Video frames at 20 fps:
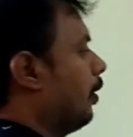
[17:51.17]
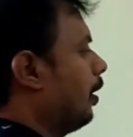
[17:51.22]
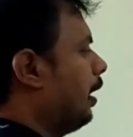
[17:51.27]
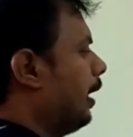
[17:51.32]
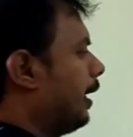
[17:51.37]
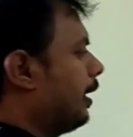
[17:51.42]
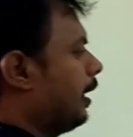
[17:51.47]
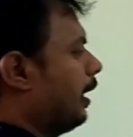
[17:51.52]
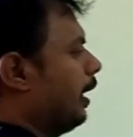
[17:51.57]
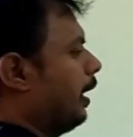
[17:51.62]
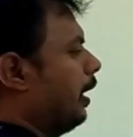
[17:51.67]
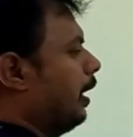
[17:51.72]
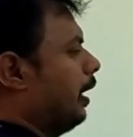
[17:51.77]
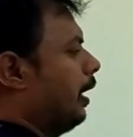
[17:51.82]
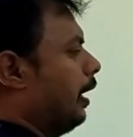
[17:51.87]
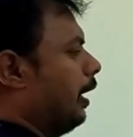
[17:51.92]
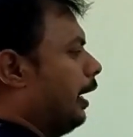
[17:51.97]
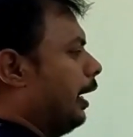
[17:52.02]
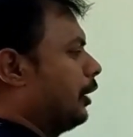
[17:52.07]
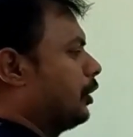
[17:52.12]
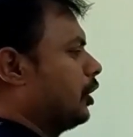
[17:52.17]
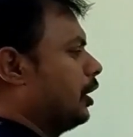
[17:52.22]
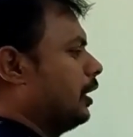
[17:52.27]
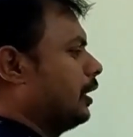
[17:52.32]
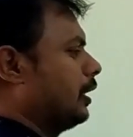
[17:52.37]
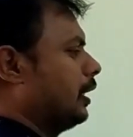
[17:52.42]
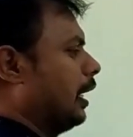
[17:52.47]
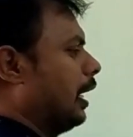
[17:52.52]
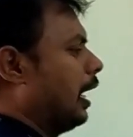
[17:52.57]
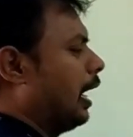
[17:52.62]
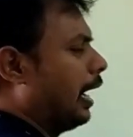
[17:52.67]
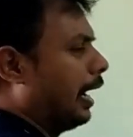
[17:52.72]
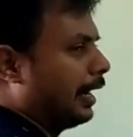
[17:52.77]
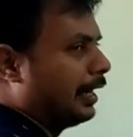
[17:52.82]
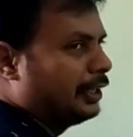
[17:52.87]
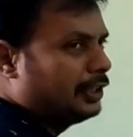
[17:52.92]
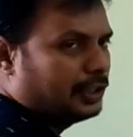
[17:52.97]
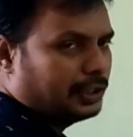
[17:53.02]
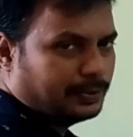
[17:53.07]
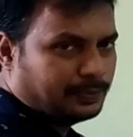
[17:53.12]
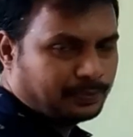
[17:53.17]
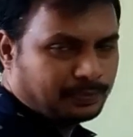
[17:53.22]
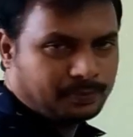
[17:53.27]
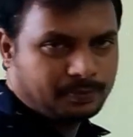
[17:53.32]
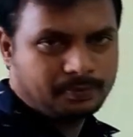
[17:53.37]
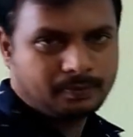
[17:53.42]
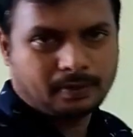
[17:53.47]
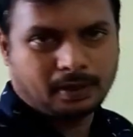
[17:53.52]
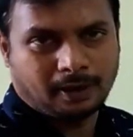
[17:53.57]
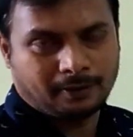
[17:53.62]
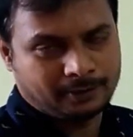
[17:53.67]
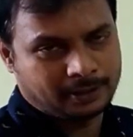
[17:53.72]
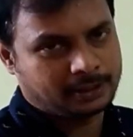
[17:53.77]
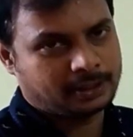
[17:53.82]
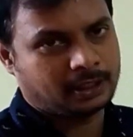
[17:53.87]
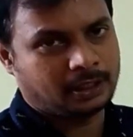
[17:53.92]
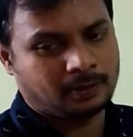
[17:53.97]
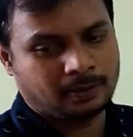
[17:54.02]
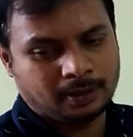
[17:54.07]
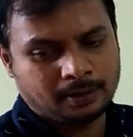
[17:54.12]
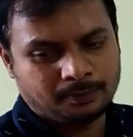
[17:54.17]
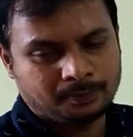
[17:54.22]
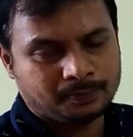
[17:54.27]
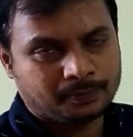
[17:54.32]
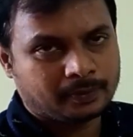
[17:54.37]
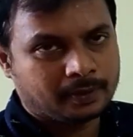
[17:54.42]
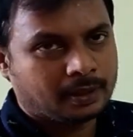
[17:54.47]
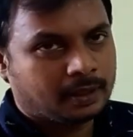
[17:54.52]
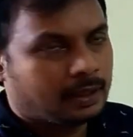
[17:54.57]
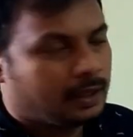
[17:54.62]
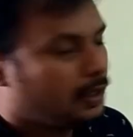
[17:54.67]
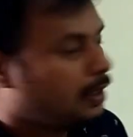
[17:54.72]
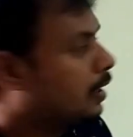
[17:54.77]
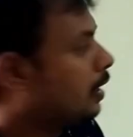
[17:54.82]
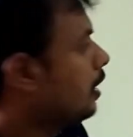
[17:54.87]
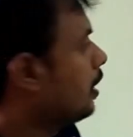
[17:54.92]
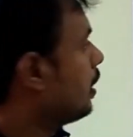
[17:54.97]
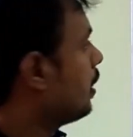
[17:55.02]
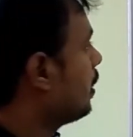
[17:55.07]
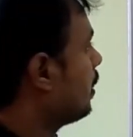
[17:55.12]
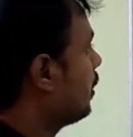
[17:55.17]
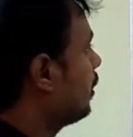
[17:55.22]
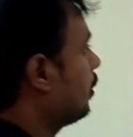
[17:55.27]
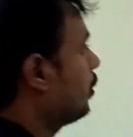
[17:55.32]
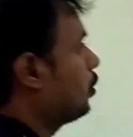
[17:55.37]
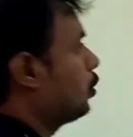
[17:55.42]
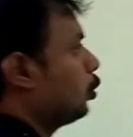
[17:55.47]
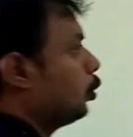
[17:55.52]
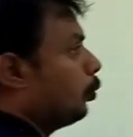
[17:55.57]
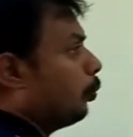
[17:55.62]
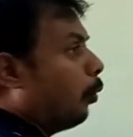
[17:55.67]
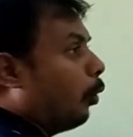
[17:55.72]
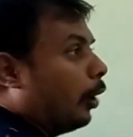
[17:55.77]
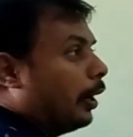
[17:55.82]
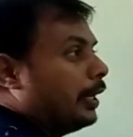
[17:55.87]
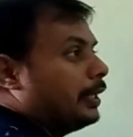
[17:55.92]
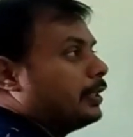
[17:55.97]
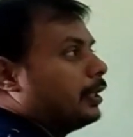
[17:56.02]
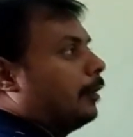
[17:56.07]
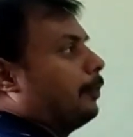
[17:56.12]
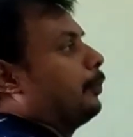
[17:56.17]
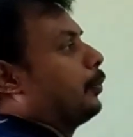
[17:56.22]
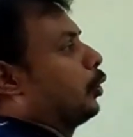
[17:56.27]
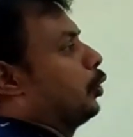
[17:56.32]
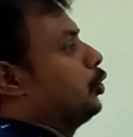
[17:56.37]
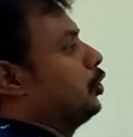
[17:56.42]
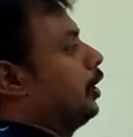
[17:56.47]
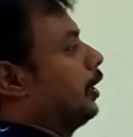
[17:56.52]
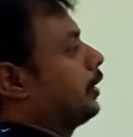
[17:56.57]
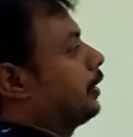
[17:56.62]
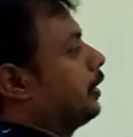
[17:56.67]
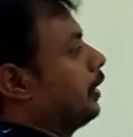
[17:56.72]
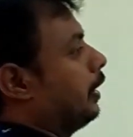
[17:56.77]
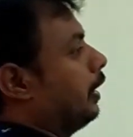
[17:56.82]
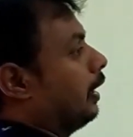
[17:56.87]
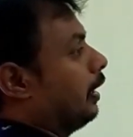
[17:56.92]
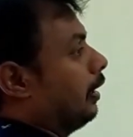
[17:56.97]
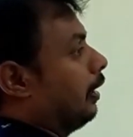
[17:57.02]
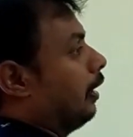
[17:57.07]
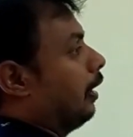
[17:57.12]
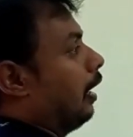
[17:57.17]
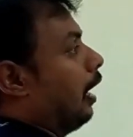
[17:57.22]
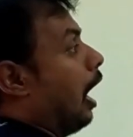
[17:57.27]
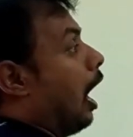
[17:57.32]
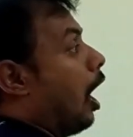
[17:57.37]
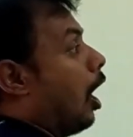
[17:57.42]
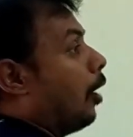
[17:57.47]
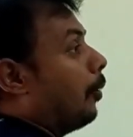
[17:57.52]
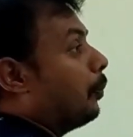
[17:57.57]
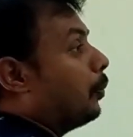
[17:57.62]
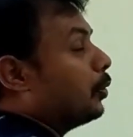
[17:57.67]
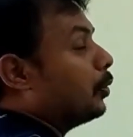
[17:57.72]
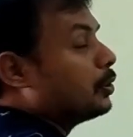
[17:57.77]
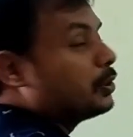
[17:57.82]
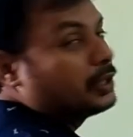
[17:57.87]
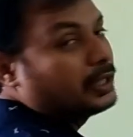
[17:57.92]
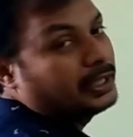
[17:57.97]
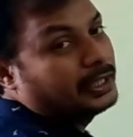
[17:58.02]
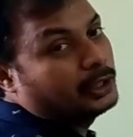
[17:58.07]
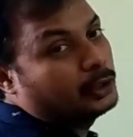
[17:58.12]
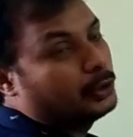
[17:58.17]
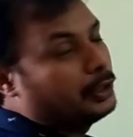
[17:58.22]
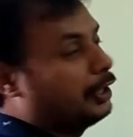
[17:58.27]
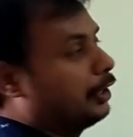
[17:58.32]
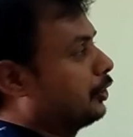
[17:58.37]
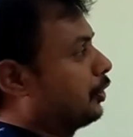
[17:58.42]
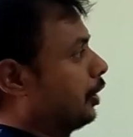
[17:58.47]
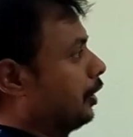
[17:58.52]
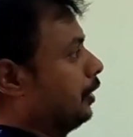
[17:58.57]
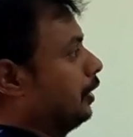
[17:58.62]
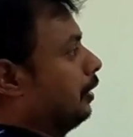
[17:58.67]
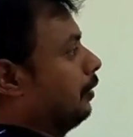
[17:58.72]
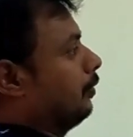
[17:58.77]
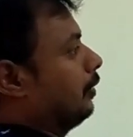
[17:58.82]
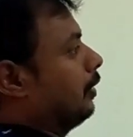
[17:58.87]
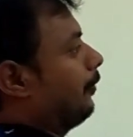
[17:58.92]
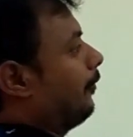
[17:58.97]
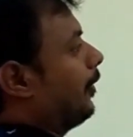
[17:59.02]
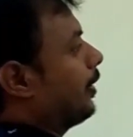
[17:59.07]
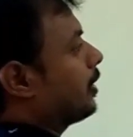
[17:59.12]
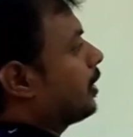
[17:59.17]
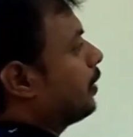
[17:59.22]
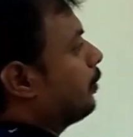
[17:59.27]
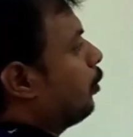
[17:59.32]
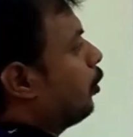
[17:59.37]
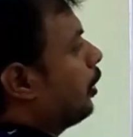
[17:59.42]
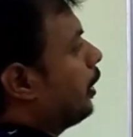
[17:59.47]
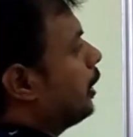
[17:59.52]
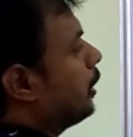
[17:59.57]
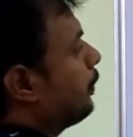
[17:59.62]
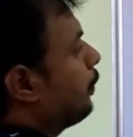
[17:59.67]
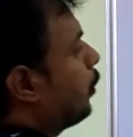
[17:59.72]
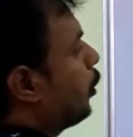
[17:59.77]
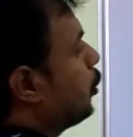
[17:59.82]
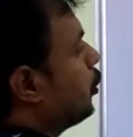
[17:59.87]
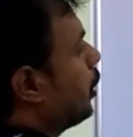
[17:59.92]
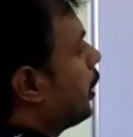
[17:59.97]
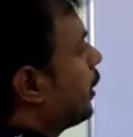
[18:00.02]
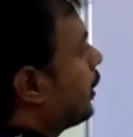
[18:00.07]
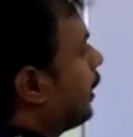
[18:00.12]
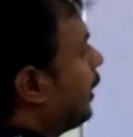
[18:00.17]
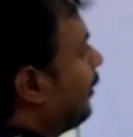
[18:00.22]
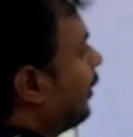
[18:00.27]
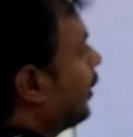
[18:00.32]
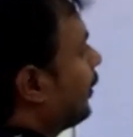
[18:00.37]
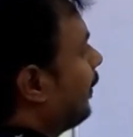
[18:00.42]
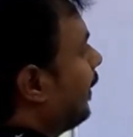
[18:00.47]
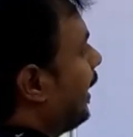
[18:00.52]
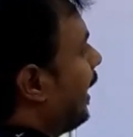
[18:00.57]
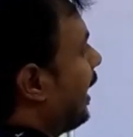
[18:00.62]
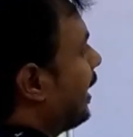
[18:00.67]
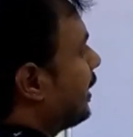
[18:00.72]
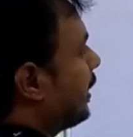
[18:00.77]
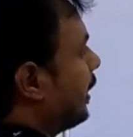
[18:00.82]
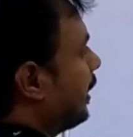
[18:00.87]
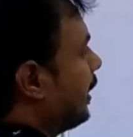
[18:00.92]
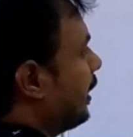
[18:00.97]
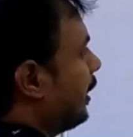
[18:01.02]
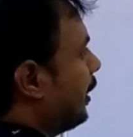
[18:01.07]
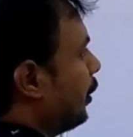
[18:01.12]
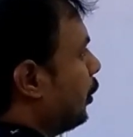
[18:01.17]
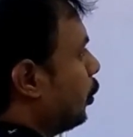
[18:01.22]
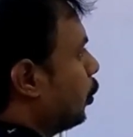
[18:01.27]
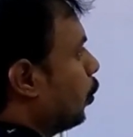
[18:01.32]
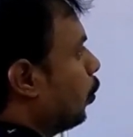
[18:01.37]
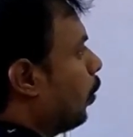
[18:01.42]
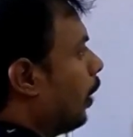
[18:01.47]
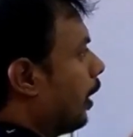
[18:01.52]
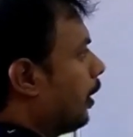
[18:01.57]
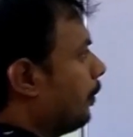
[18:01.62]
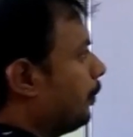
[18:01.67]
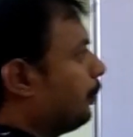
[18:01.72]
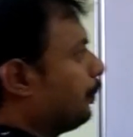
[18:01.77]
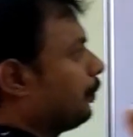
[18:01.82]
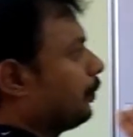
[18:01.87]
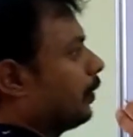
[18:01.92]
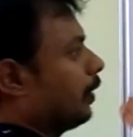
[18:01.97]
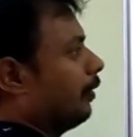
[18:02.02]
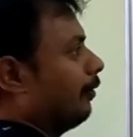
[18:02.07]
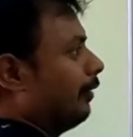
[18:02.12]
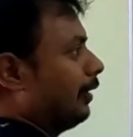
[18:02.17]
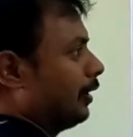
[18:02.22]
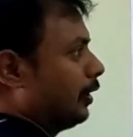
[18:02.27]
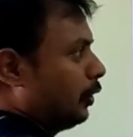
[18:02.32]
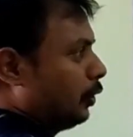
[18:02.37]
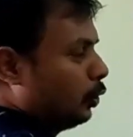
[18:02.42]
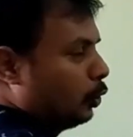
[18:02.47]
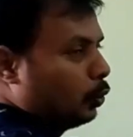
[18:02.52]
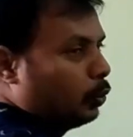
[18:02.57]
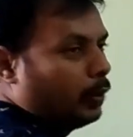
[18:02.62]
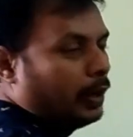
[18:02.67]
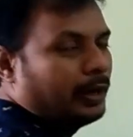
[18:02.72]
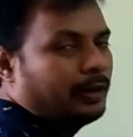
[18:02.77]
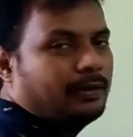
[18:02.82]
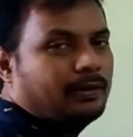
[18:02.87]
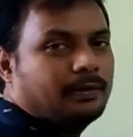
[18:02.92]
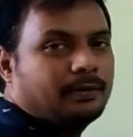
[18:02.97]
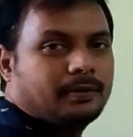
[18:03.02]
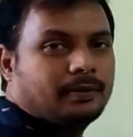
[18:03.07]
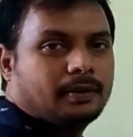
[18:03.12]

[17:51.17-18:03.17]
let h is height of the tower. Two bodies are projected opposite to each other. The first body is projected with velocity u1,